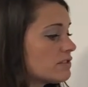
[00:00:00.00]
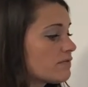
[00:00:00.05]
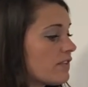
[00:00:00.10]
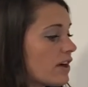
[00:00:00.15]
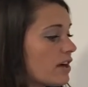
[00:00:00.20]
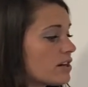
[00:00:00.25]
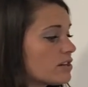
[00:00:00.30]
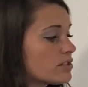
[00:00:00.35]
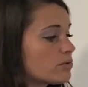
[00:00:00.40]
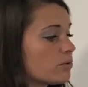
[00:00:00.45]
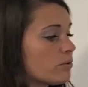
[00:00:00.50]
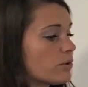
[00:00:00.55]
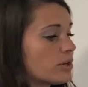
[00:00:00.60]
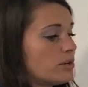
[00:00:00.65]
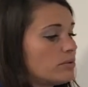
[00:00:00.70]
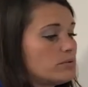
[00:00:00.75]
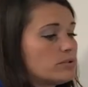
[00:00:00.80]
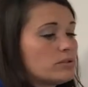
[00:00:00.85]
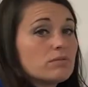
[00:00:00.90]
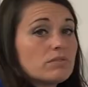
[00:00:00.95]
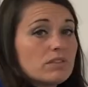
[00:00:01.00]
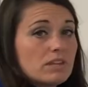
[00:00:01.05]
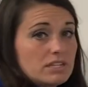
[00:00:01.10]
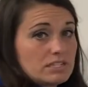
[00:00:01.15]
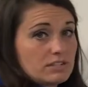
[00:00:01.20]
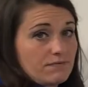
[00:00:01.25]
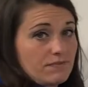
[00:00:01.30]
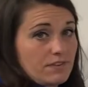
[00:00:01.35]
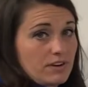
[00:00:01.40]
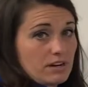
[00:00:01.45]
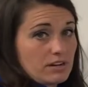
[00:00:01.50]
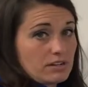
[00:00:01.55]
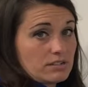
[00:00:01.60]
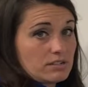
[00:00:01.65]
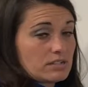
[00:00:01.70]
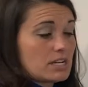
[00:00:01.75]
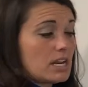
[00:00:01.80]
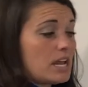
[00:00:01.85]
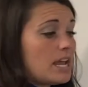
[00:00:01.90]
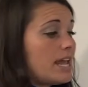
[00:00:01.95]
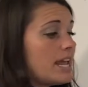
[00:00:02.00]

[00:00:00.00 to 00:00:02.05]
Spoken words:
first or you do this first.